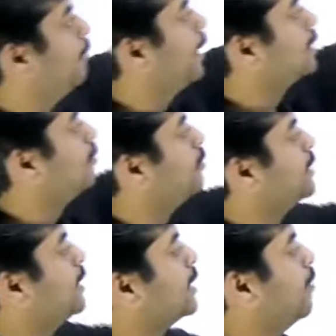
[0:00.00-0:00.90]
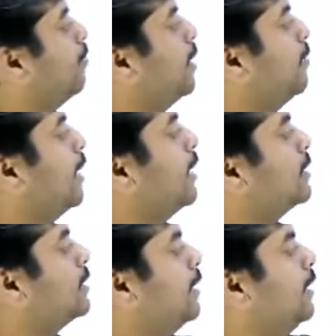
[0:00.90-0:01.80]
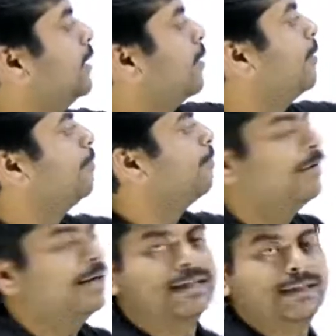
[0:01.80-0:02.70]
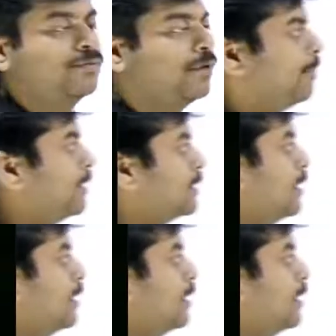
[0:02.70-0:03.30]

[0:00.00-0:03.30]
by x power c, x power b minus c power x square plus